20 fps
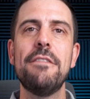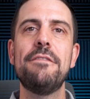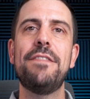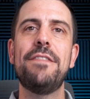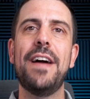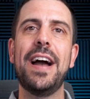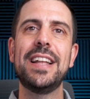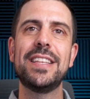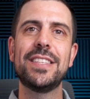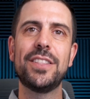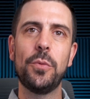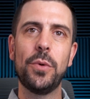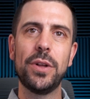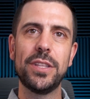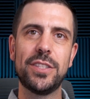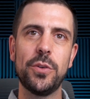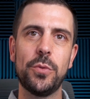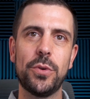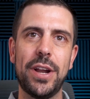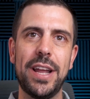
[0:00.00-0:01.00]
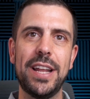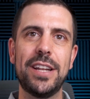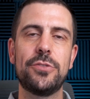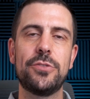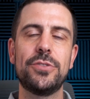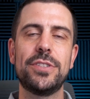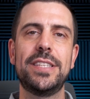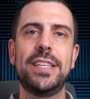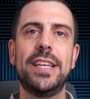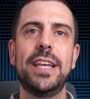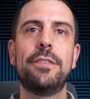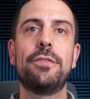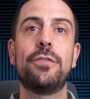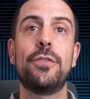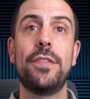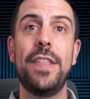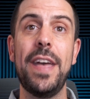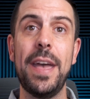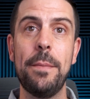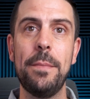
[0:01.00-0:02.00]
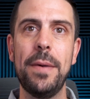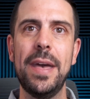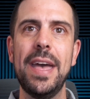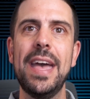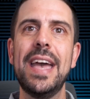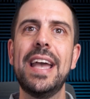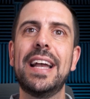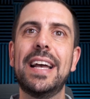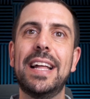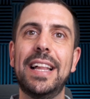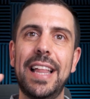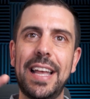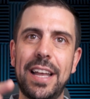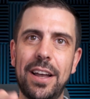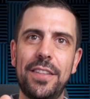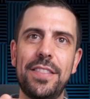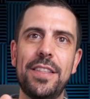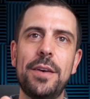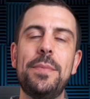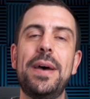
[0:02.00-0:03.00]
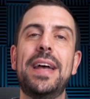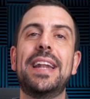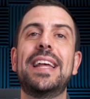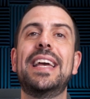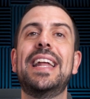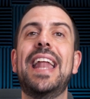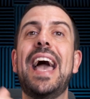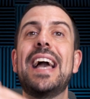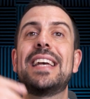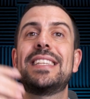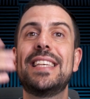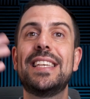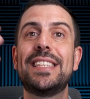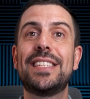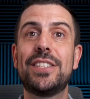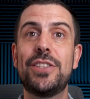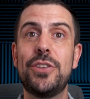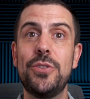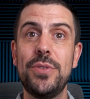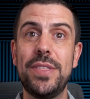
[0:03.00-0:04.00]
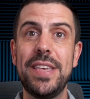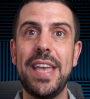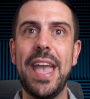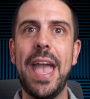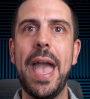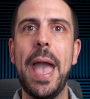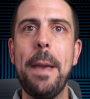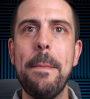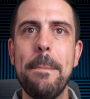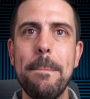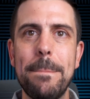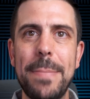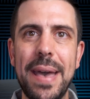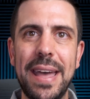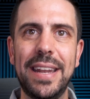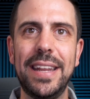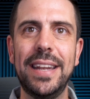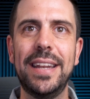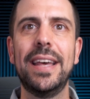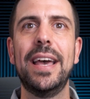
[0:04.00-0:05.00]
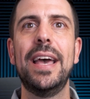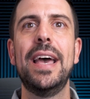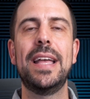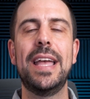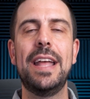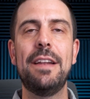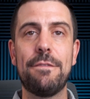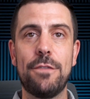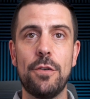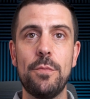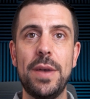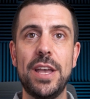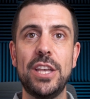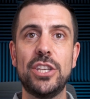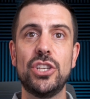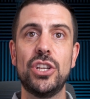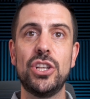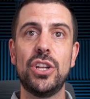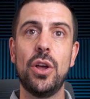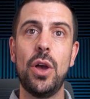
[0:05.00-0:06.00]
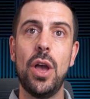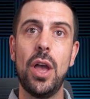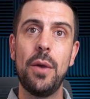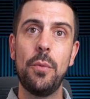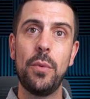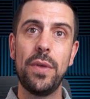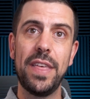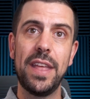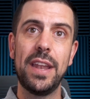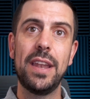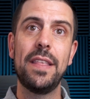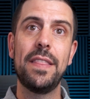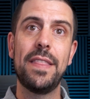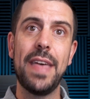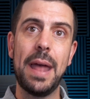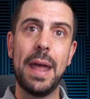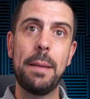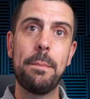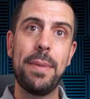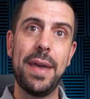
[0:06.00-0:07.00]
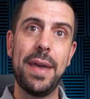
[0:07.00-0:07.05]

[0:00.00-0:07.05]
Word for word: find the ones that were interesting for them, click on them, and get access to the embedded information within that